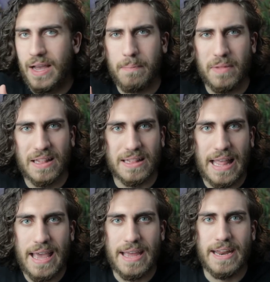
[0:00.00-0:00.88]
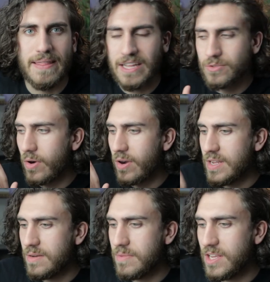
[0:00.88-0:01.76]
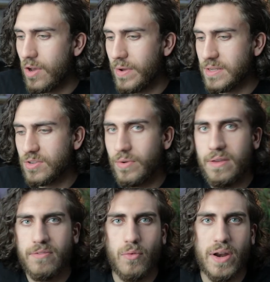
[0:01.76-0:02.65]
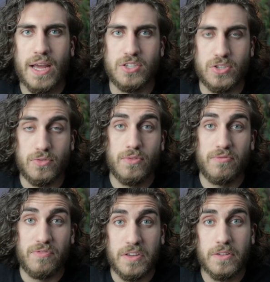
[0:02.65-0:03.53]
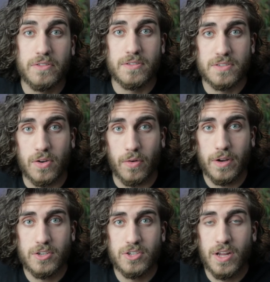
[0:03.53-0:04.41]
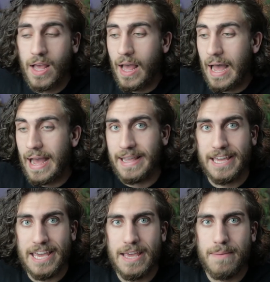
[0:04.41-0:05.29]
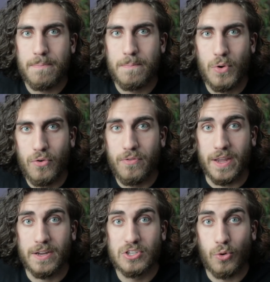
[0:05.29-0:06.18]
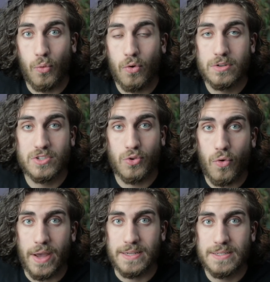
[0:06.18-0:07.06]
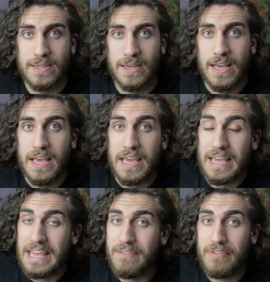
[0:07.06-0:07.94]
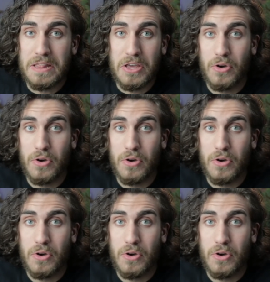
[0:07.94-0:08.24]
um, led and that's where I need to be going. So even when I do feel discouraged, I keep moving towards Christ even